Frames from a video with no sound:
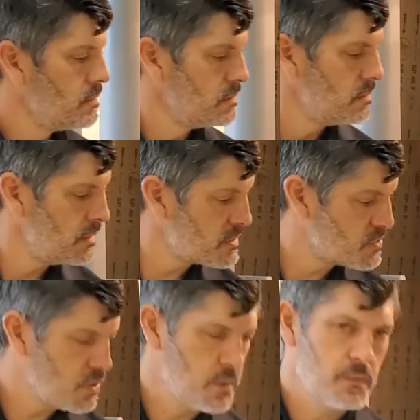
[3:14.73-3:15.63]
The next
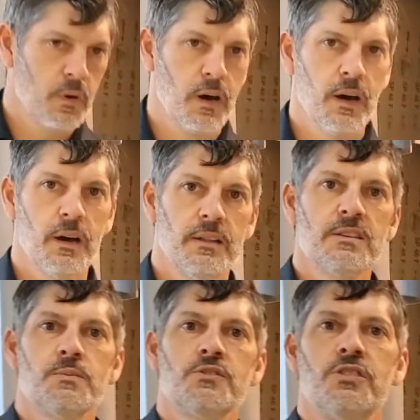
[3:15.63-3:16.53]
drum in
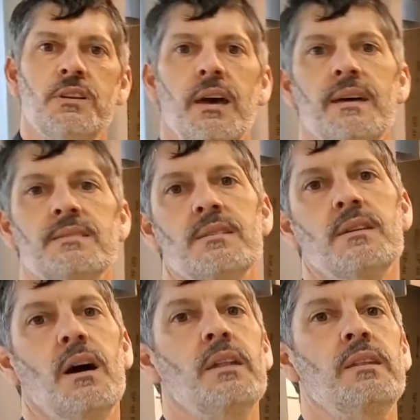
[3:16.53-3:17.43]
this machine has
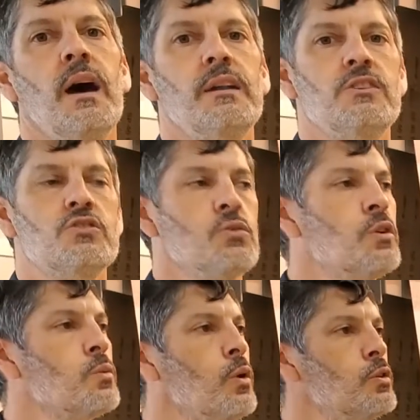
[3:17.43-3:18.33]
a 90
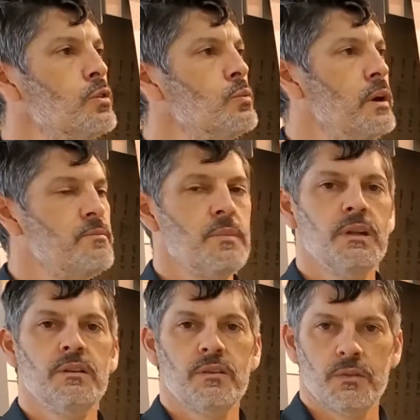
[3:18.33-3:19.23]
shore roller. We have
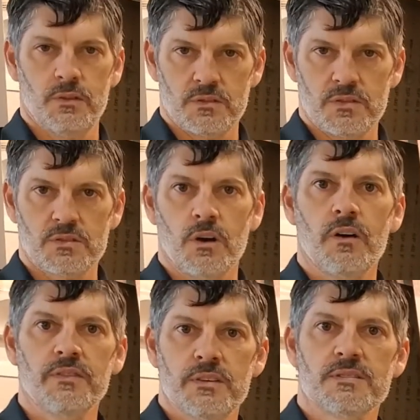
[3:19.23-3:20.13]
many different
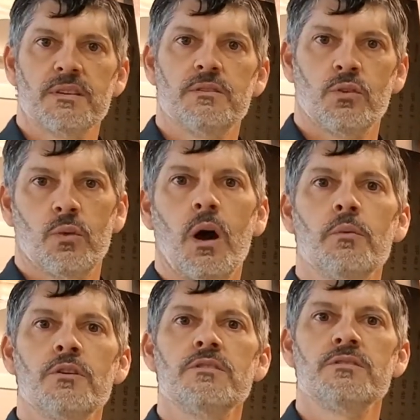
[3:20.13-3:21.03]
softness and
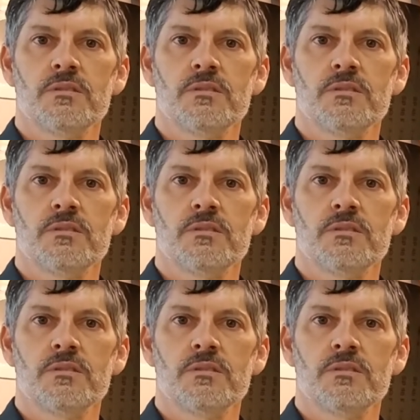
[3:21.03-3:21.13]
durometers